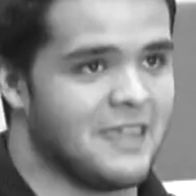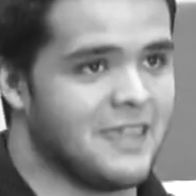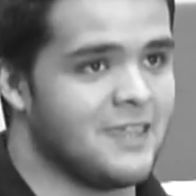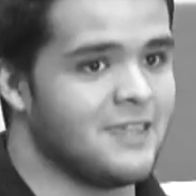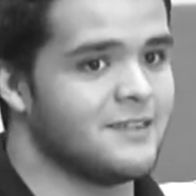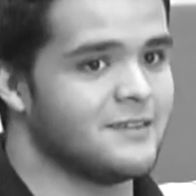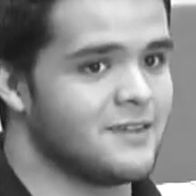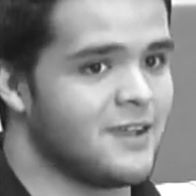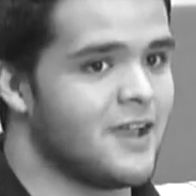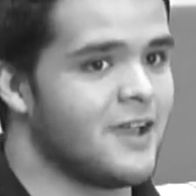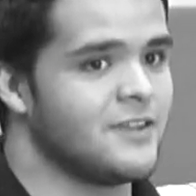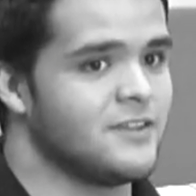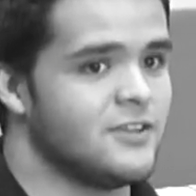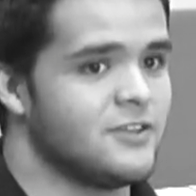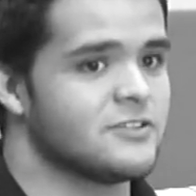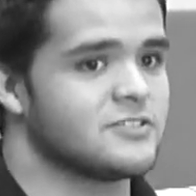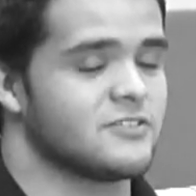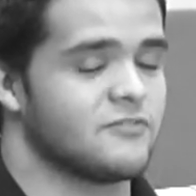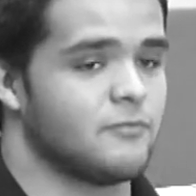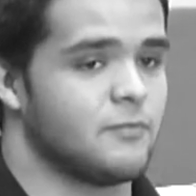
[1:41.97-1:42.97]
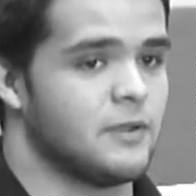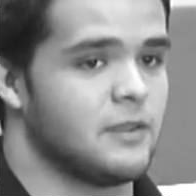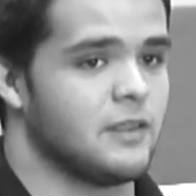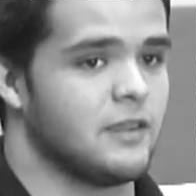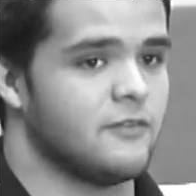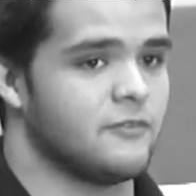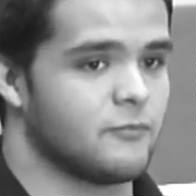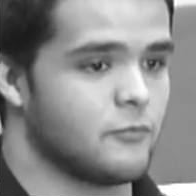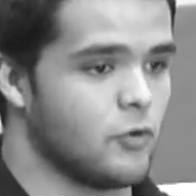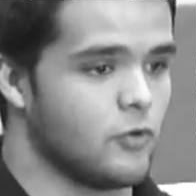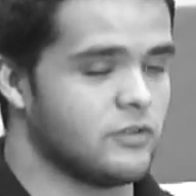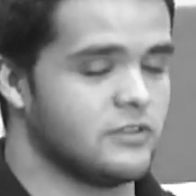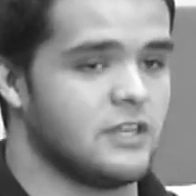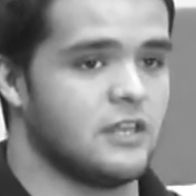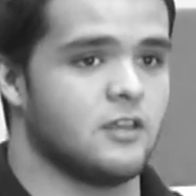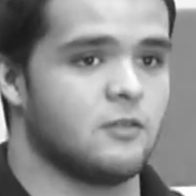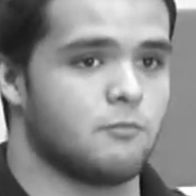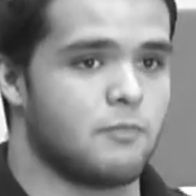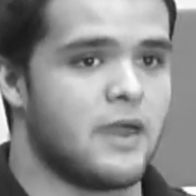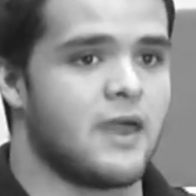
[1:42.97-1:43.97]
Eight, nine years of my life,
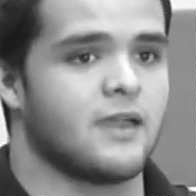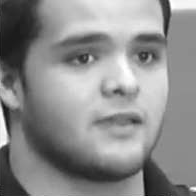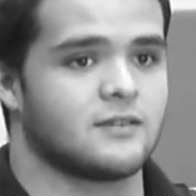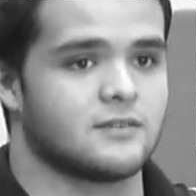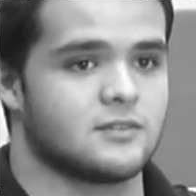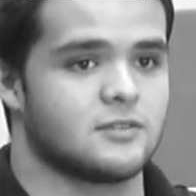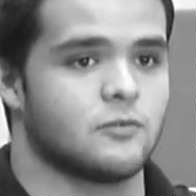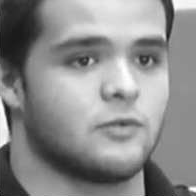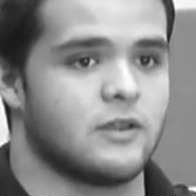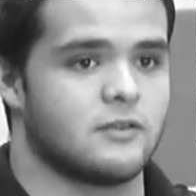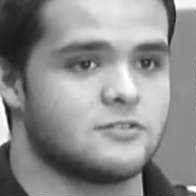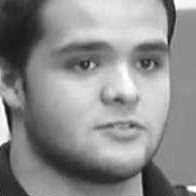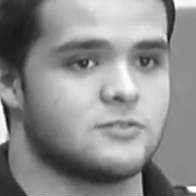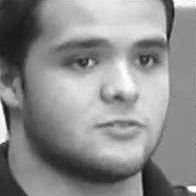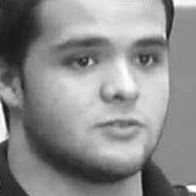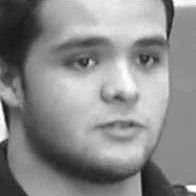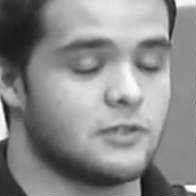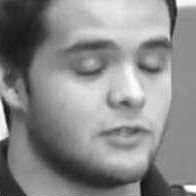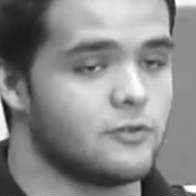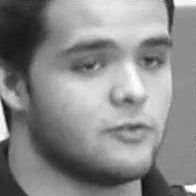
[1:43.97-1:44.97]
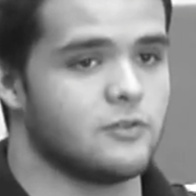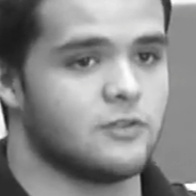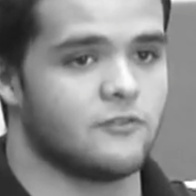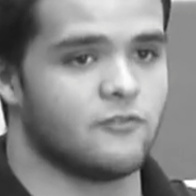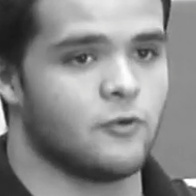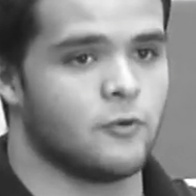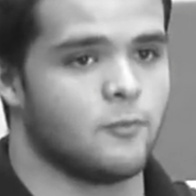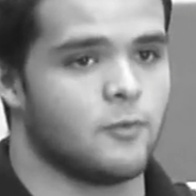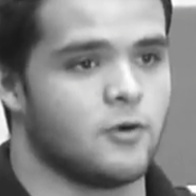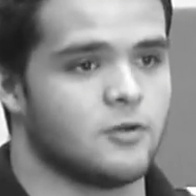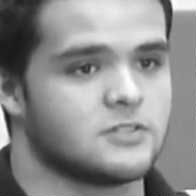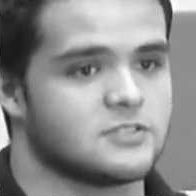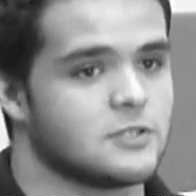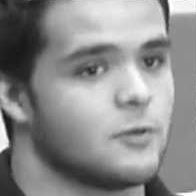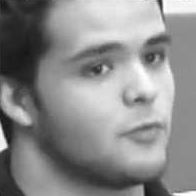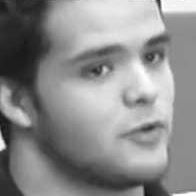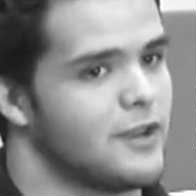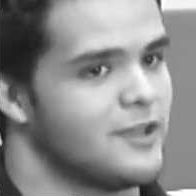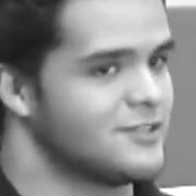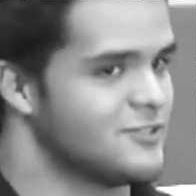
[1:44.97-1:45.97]
dating back to when I was doing Little League football,
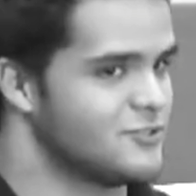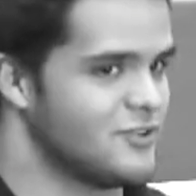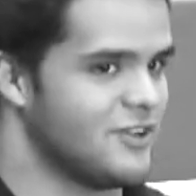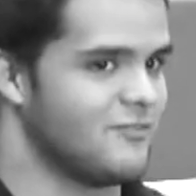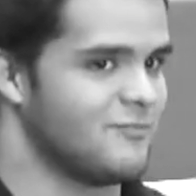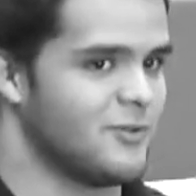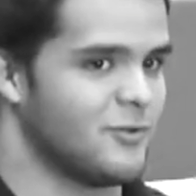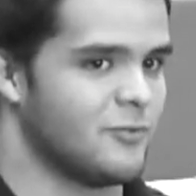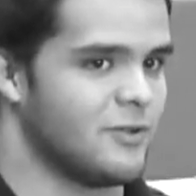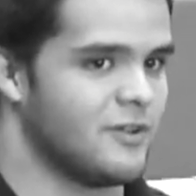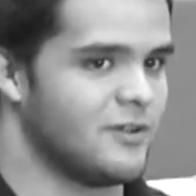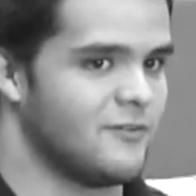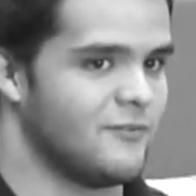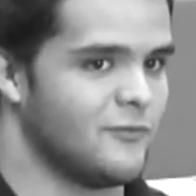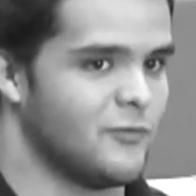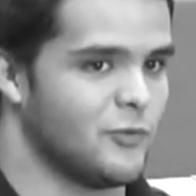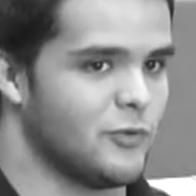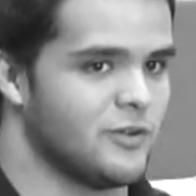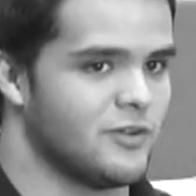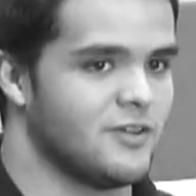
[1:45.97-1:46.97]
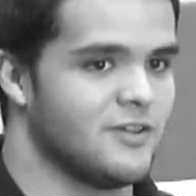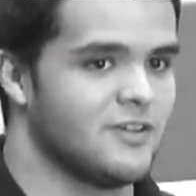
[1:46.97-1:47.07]
someone had to drive me around everywhere.